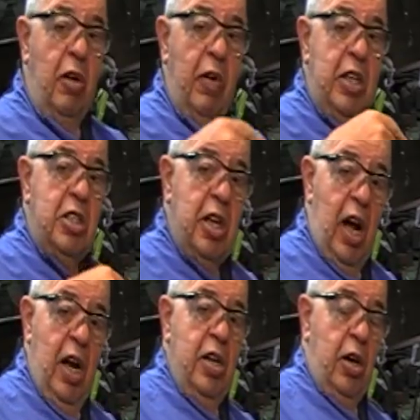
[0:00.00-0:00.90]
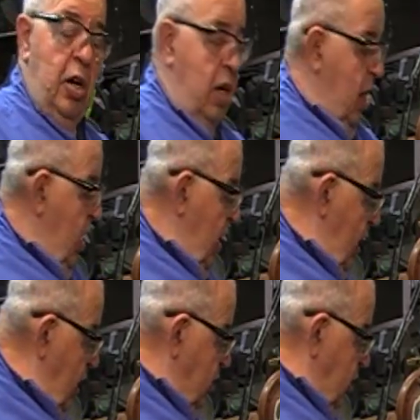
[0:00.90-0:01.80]
have reached under,
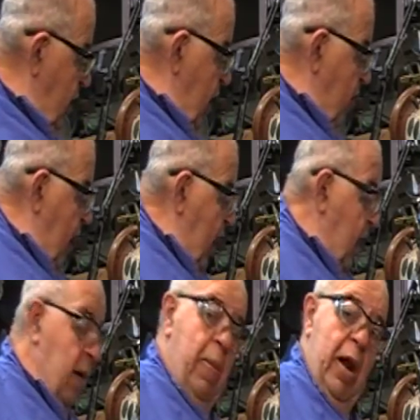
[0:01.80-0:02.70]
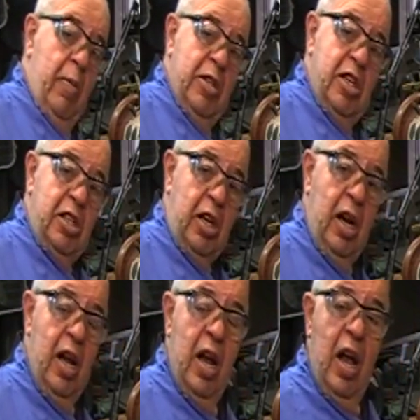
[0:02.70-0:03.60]
and I should have had my hand in a better position.
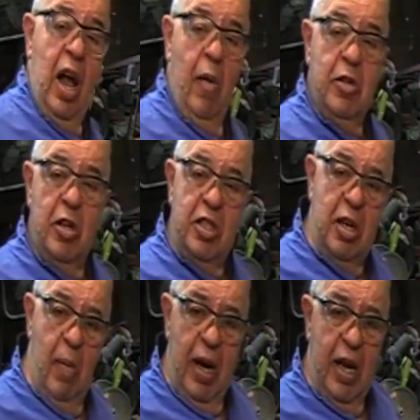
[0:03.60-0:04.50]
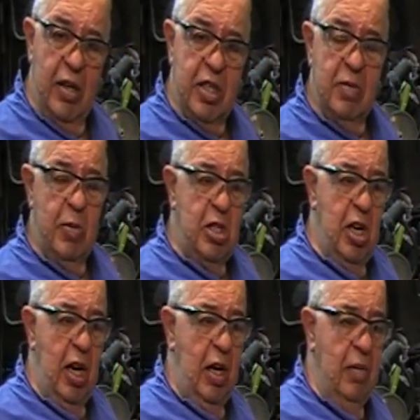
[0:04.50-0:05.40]
It was on somebody else's
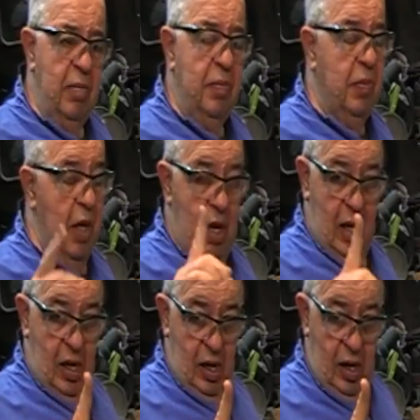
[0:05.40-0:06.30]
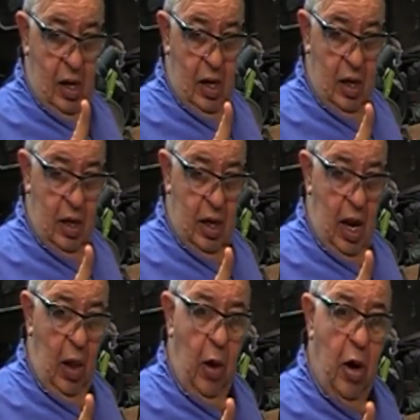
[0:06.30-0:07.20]
machine.
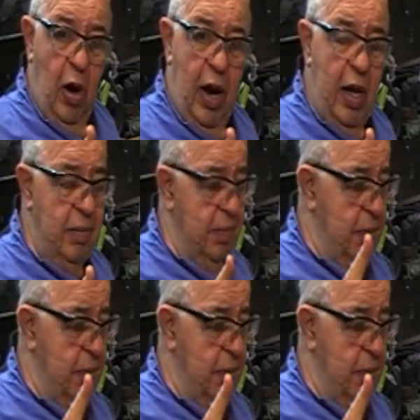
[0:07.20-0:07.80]
Got to learn on it